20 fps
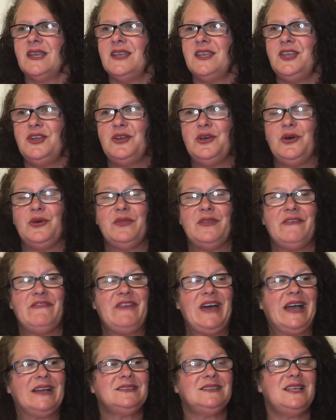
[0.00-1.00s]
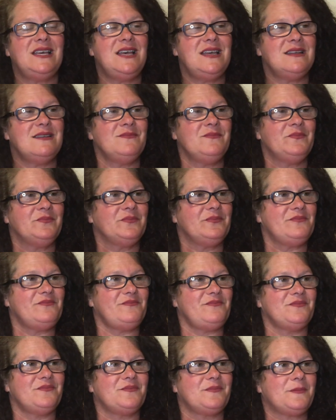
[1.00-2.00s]
The fact that
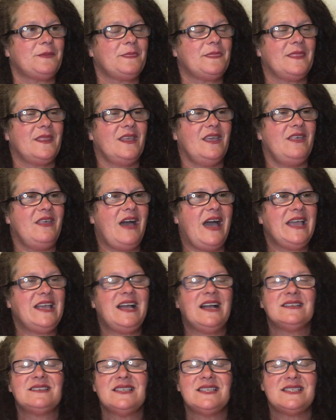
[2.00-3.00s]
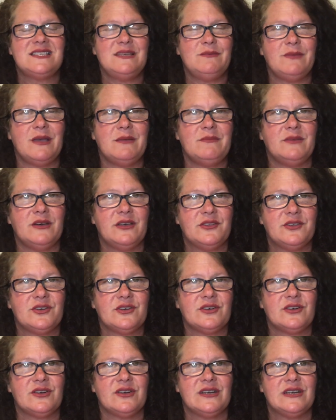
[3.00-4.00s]
I got to see my
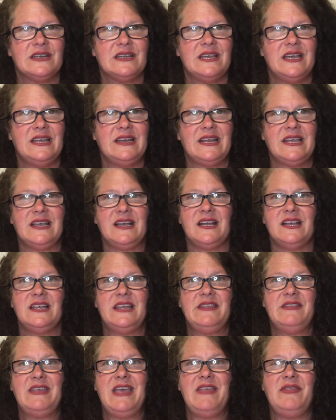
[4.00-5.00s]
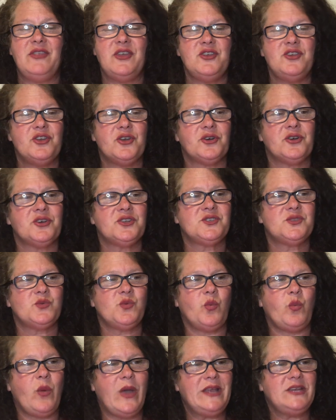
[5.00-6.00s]
mother, and and the nurse
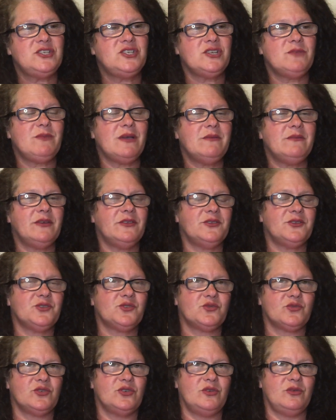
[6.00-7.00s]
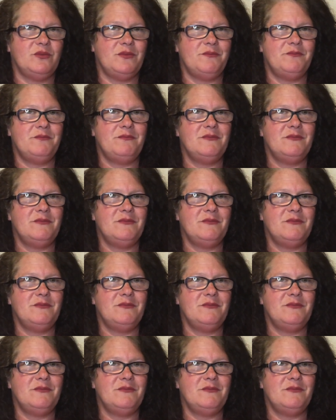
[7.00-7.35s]
went to my mother's room,